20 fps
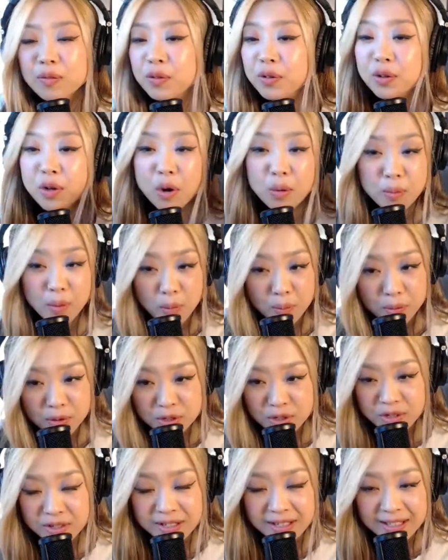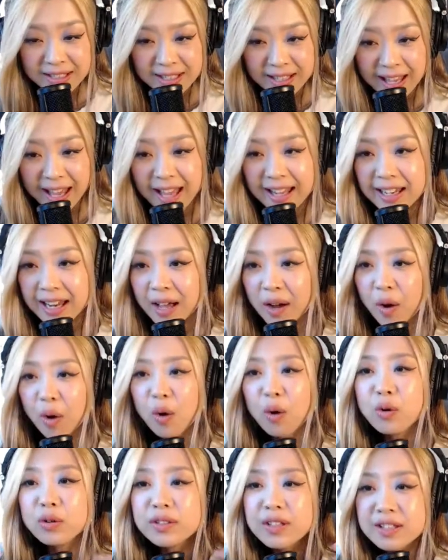full of opportunity, and the
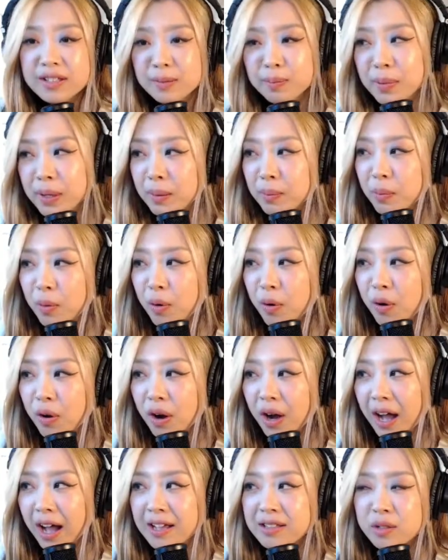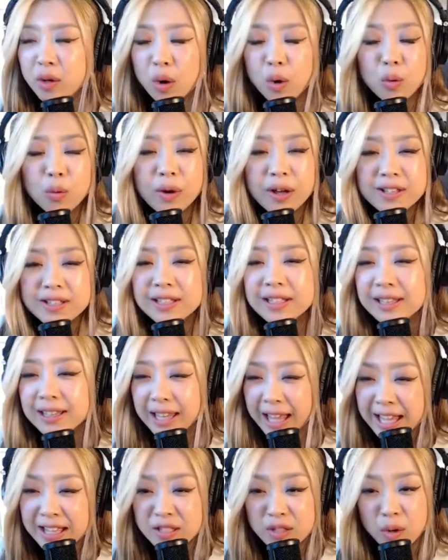oldest people has always
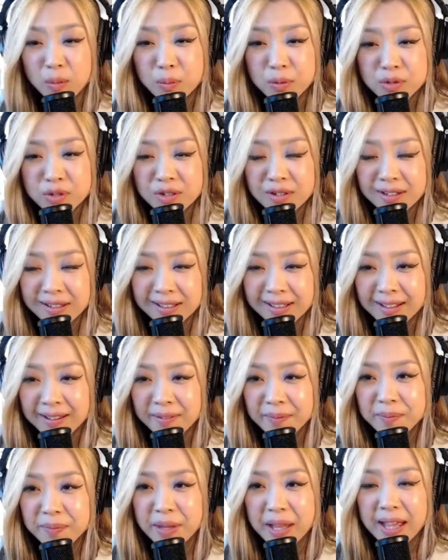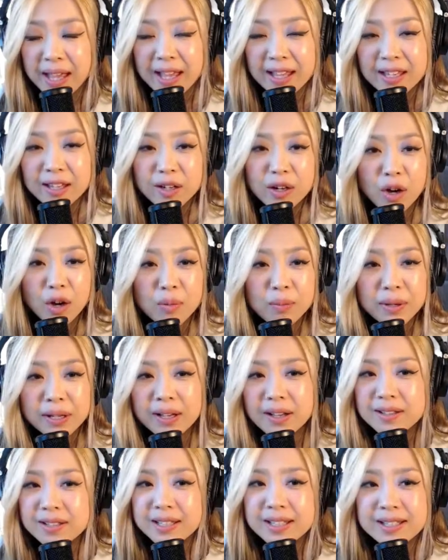less opportunity, you know,
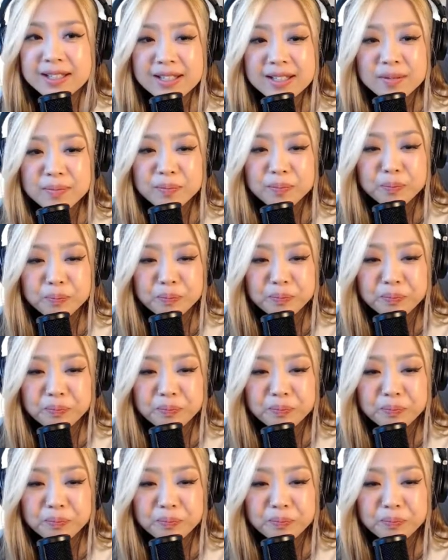because it's